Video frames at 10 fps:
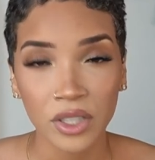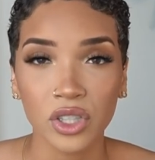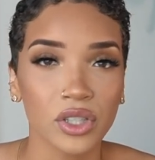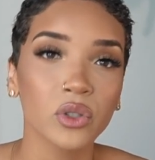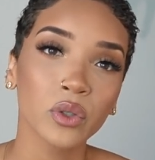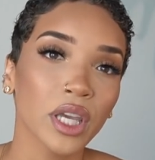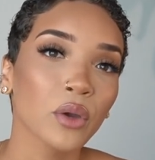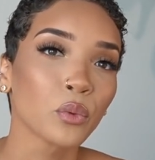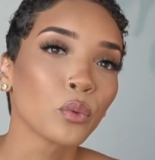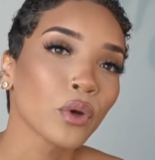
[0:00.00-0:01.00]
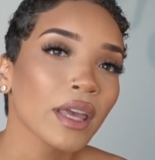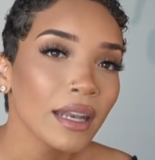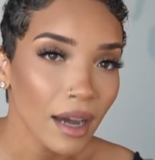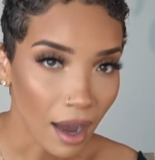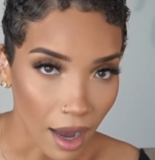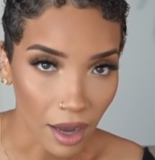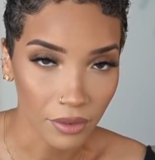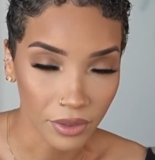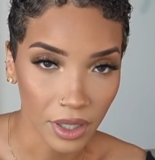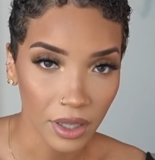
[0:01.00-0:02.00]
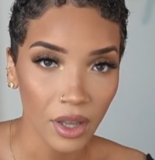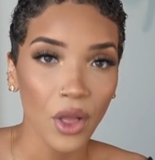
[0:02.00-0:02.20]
just to get rid of